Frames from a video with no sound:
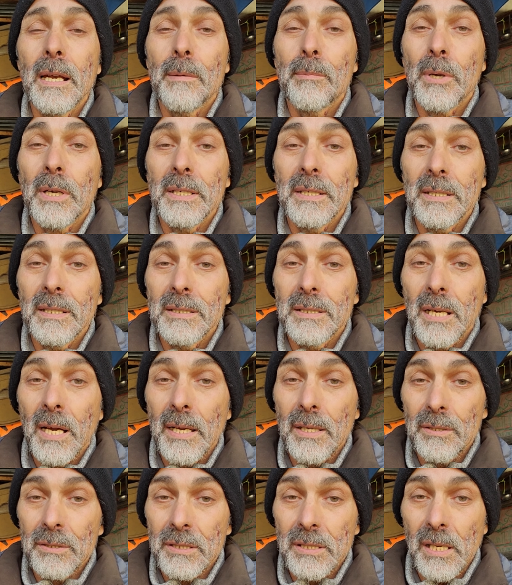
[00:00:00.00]
I brought in a
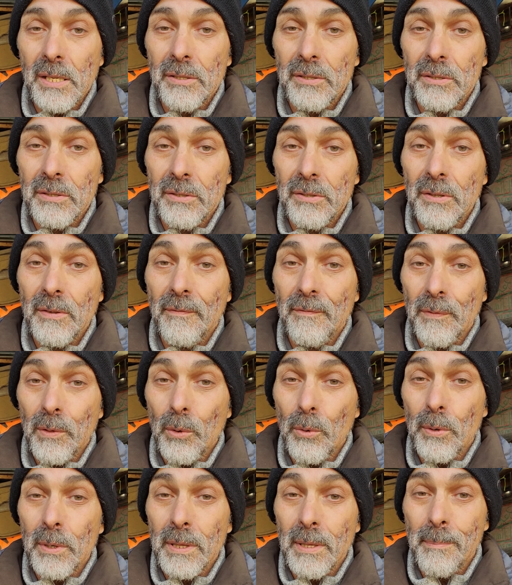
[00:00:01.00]
tile setter to do the
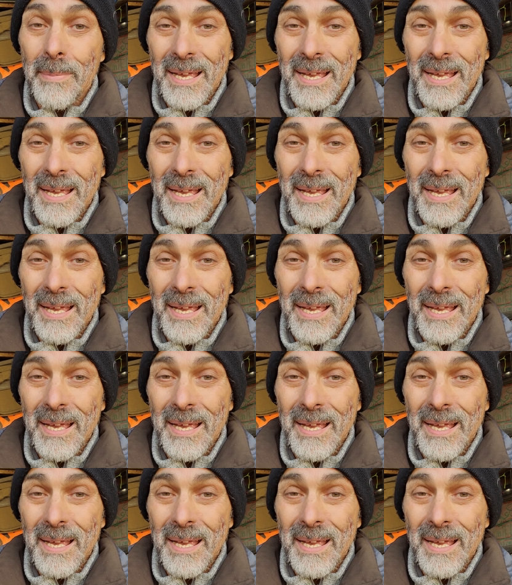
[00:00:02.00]
floor and